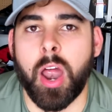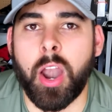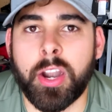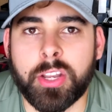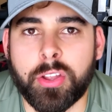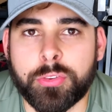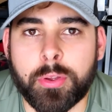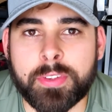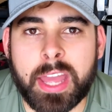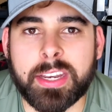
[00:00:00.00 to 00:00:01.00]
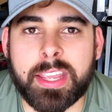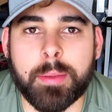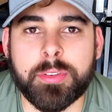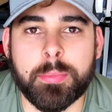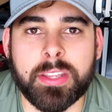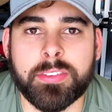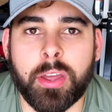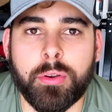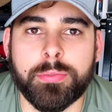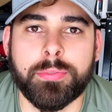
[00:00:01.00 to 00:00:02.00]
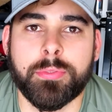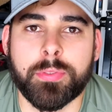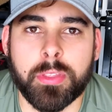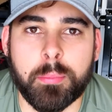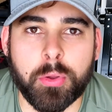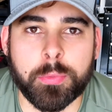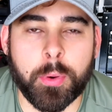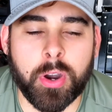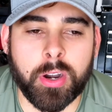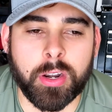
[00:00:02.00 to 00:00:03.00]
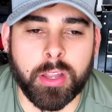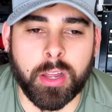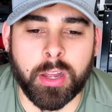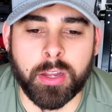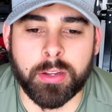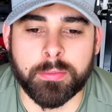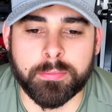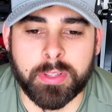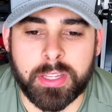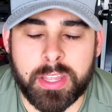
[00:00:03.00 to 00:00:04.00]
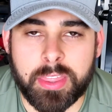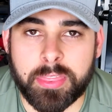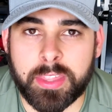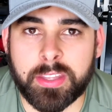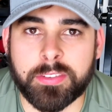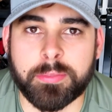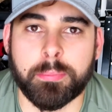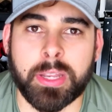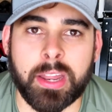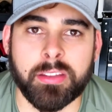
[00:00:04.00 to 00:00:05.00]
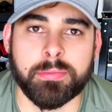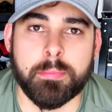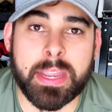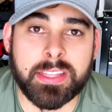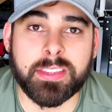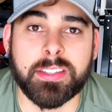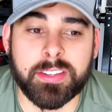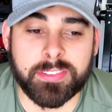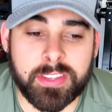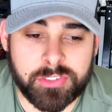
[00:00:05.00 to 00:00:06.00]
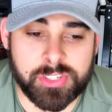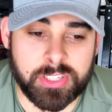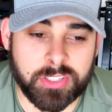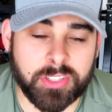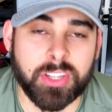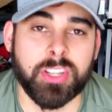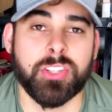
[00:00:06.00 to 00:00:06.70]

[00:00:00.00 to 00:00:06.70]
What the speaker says: Alright y'all, so I've kind of kept to myself for the most part but I've made the decision